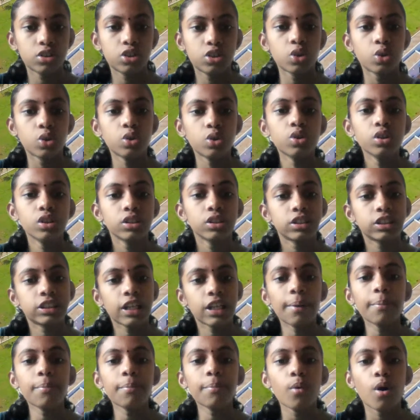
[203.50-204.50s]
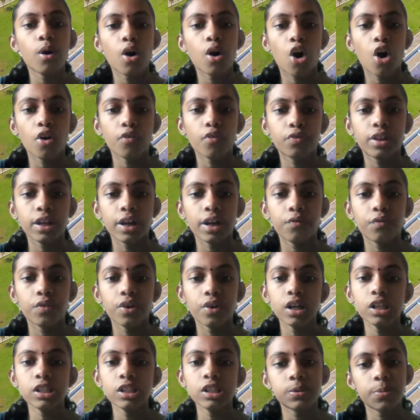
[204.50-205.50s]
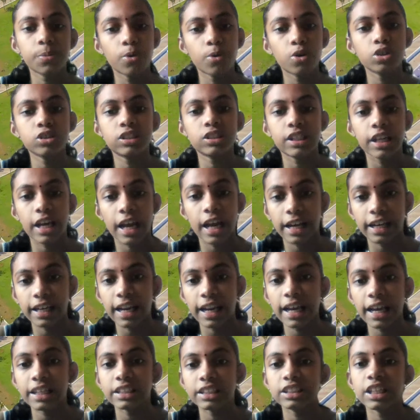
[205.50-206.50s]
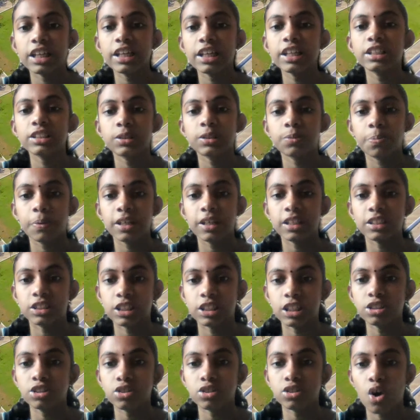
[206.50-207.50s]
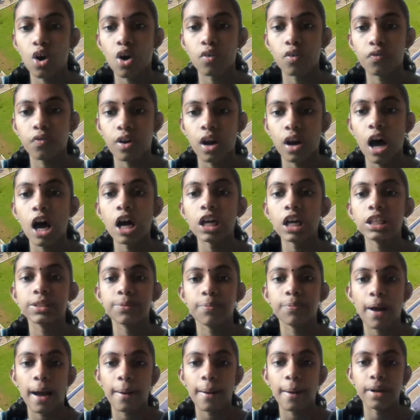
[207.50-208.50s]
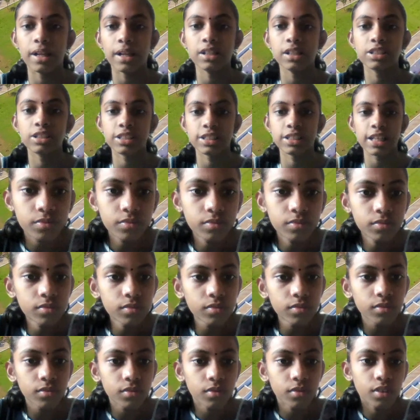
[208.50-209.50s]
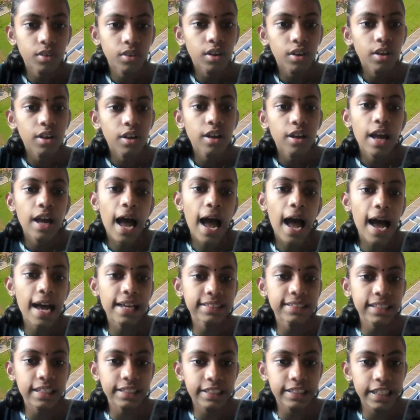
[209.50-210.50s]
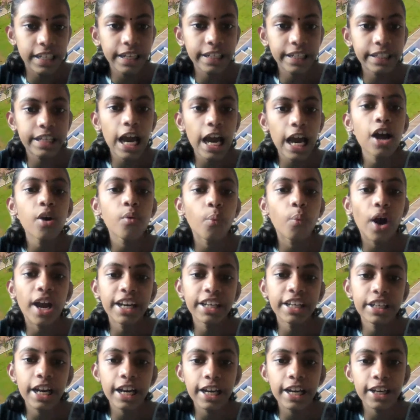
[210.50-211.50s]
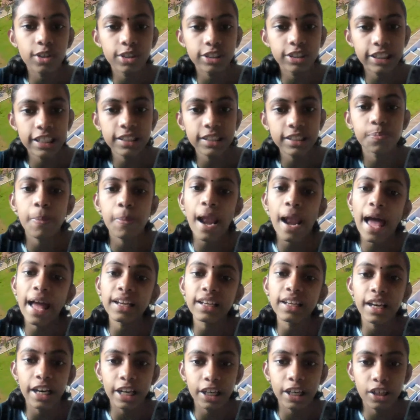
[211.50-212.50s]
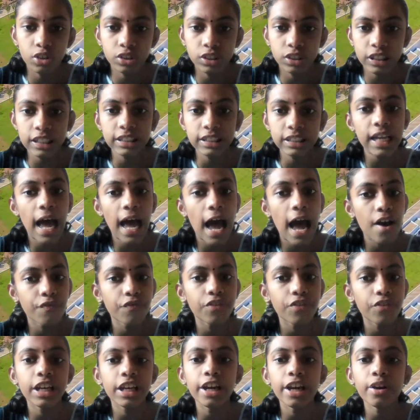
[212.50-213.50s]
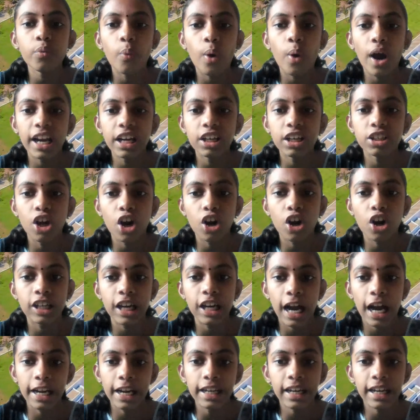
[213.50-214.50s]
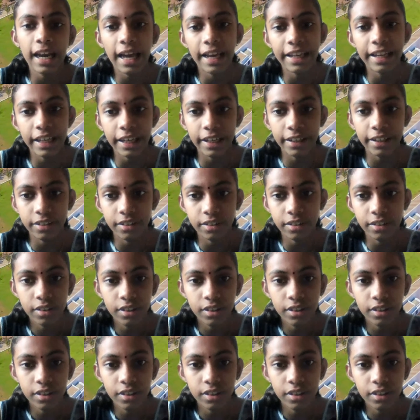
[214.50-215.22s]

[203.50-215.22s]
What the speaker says: to some of the world's most endangered species of large mammals as the cheetah, white rhinoceros, black rhinoceros, African wild dog and lion.